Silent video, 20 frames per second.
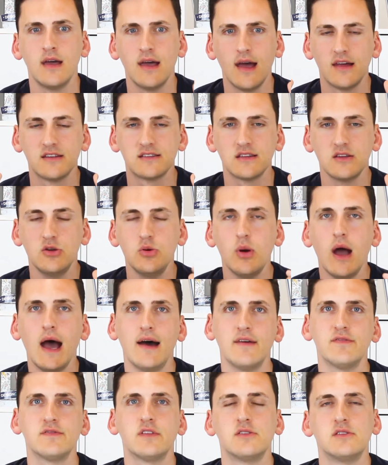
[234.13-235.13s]
And so you
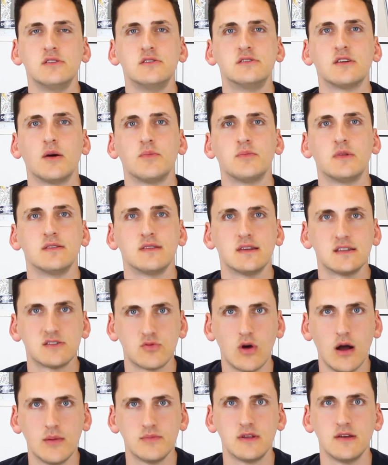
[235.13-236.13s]
have to do something
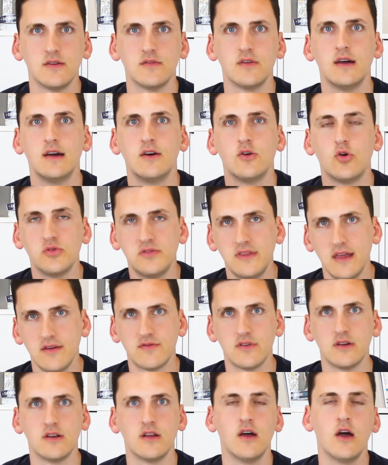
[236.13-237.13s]
disruptive or
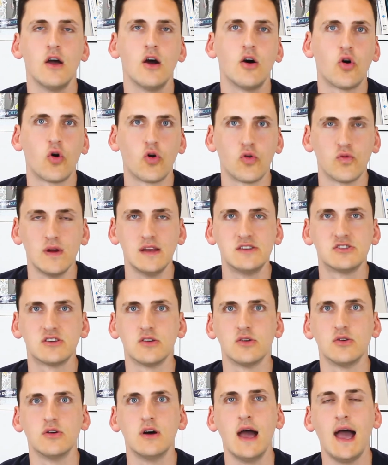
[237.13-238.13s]
different or
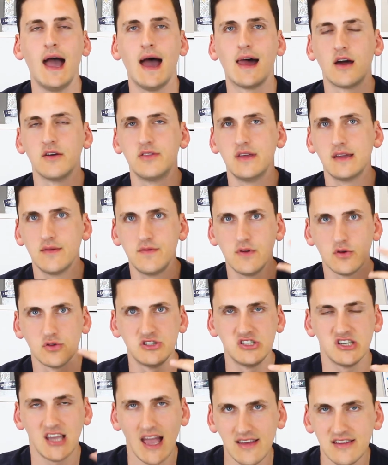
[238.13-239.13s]
original. And I think if you're
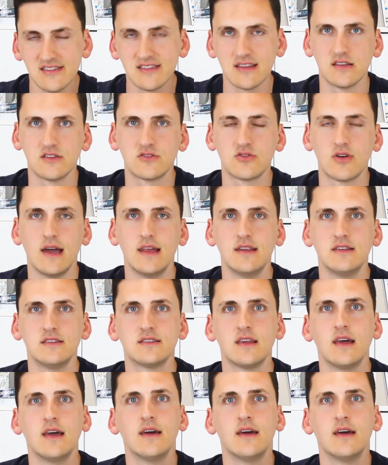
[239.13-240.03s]
chasing trends,